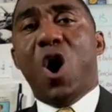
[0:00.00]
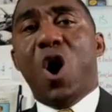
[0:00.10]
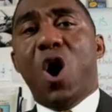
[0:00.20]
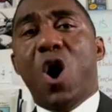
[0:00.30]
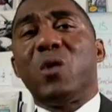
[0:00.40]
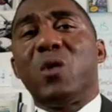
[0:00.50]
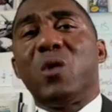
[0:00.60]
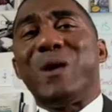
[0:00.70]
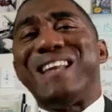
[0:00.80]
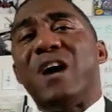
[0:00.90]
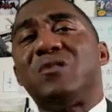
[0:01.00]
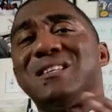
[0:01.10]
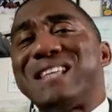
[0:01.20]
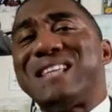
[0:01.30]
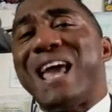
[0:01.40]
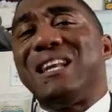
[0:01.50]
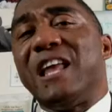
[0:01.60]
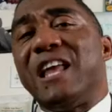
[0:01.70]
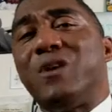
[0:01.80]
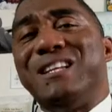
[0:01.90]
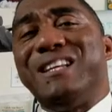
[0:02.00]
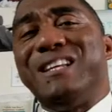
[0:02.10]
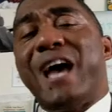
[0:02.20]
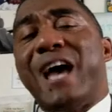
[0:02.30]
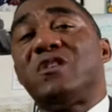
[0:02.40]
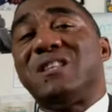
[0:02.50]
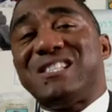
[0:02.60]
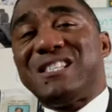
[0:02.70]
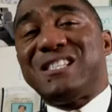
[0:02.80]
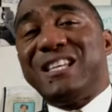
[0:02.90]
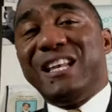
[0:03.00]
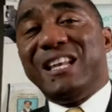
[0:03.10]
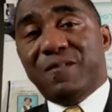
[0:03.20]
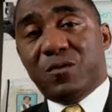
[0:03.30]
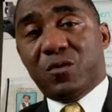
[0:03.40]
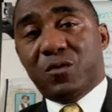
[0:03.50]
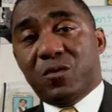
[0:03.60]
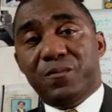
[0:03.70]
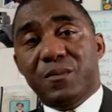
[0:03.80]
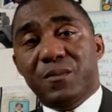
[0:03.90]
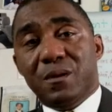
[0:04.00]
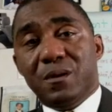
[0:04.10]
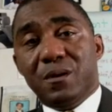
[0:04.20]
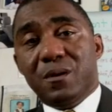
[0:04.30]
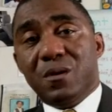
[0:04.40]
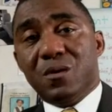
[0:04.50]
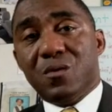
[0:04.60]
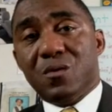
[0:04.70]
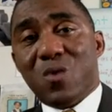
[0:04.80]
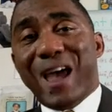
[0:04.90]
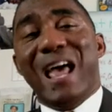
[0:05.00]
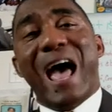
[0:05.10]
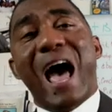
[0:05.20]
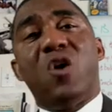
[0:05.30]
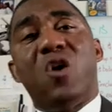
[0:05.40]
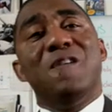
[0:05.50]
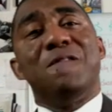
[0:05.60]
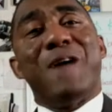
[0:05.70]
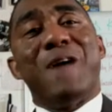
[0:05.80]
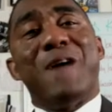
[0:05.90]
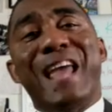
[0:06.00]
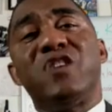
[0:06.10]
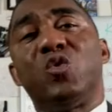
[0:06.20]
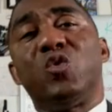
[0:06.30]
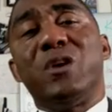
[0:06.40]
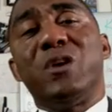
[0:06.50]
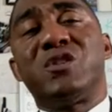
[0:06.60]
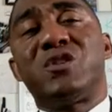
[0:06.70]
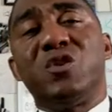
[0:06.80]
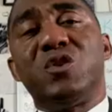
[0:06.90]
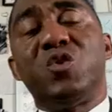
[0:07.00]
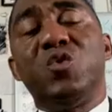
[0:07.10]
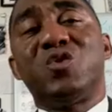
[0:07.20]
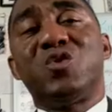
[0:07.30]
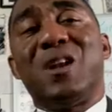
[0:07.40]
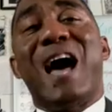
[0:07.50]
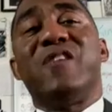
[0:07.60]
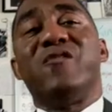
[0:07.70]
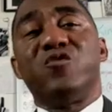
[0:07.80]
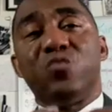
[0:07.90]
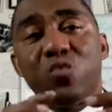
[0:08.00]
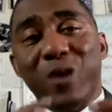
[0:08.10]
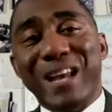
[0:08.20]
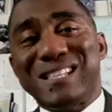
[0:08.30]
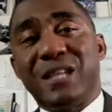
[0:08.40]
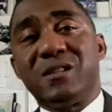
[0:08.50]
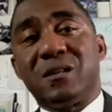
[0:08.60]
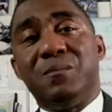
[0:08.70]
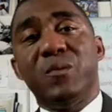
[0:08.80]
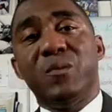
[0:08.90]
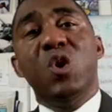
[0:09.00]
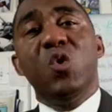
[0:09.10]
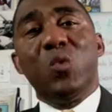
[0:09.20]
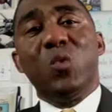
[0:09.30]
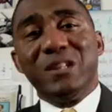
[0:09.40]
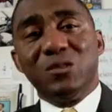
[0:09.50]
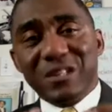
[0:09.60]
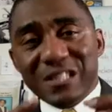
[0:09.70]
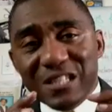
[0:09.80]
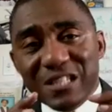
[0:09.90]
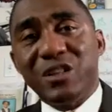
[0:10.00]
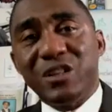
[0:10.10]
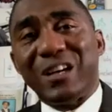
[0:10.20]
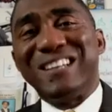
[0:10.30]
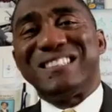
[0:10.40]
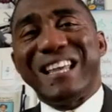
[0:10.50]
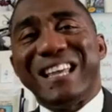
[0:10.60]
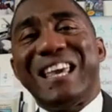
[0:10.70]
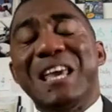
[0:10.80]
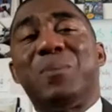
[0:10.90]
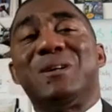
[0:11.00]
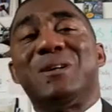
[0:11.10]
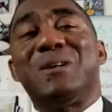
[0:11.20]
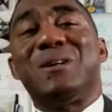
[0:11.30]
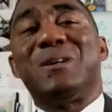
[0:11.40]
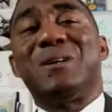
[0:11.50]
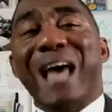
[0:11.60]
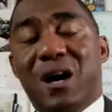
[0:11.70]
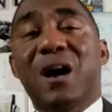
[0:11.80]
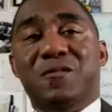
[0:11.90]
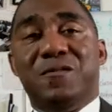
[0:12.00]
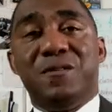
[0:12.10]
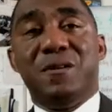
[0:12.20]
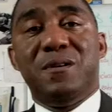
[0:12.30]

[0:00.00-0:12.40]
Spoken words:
all the way down to the state level and down to the city level, right? How financial institutionalized racism was done to us to keep us out of